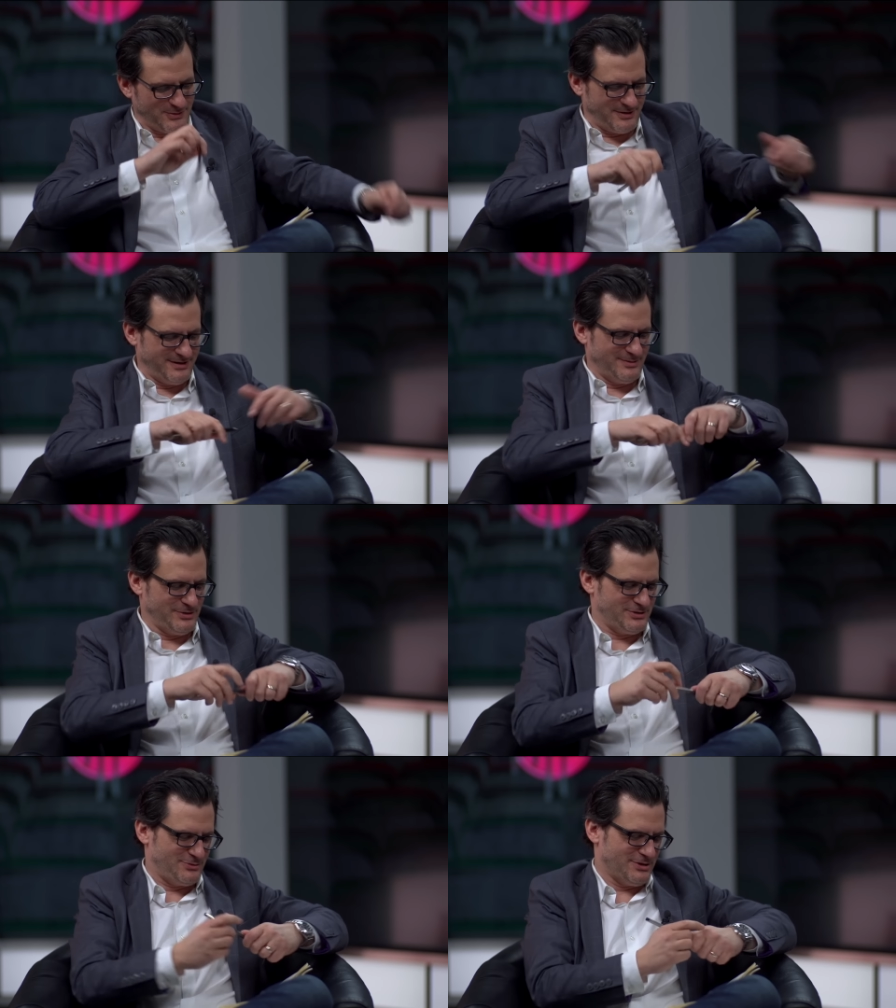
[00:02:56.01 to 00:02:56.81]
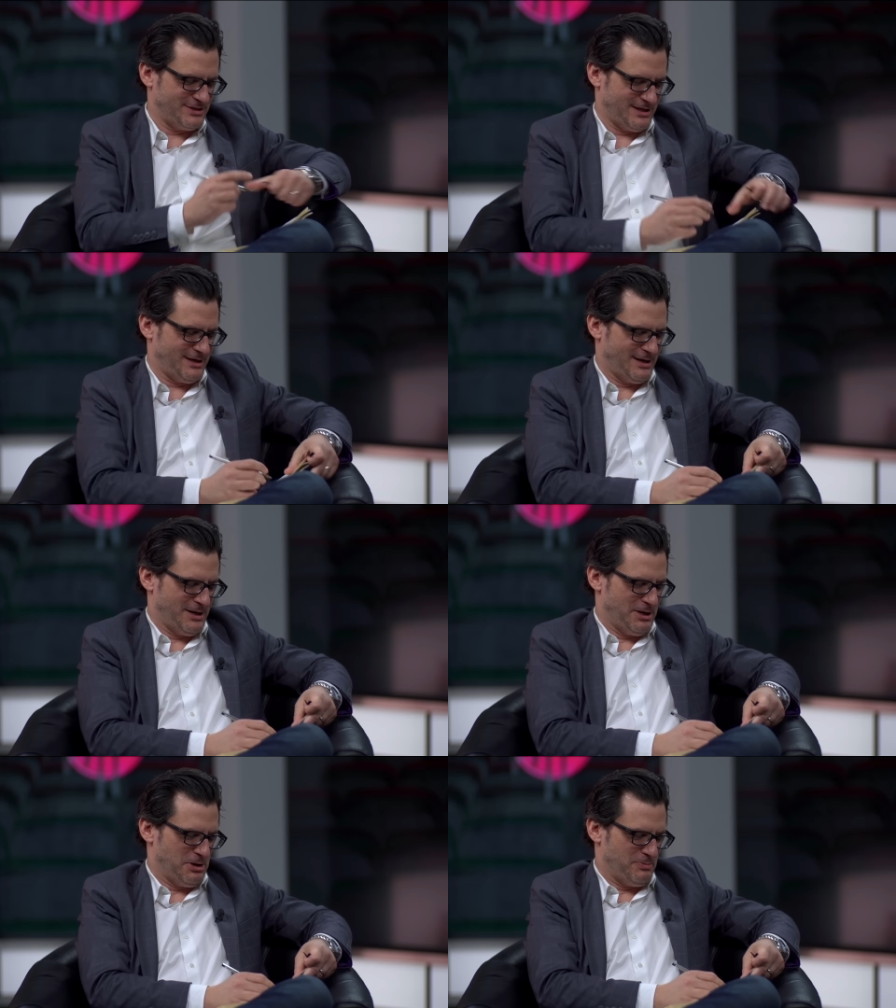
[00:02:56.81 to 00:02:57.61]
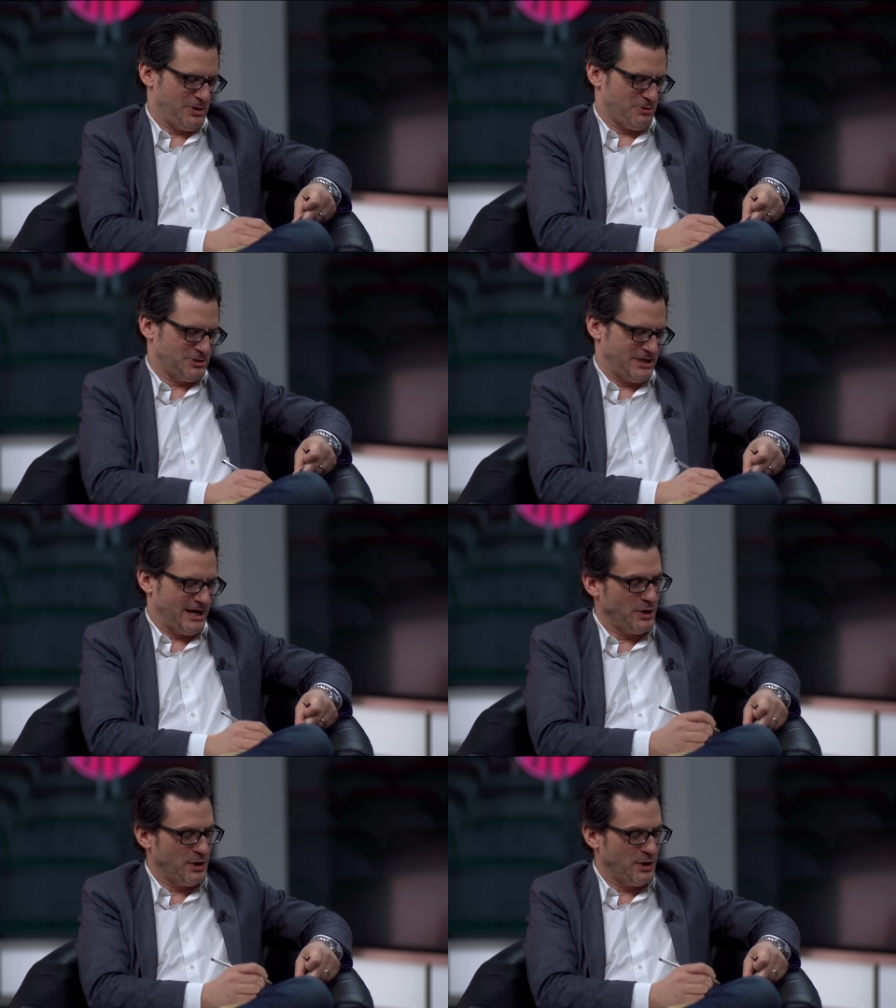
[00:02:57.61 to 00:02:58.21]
Okay. So just cross that. Maybe later. me cross that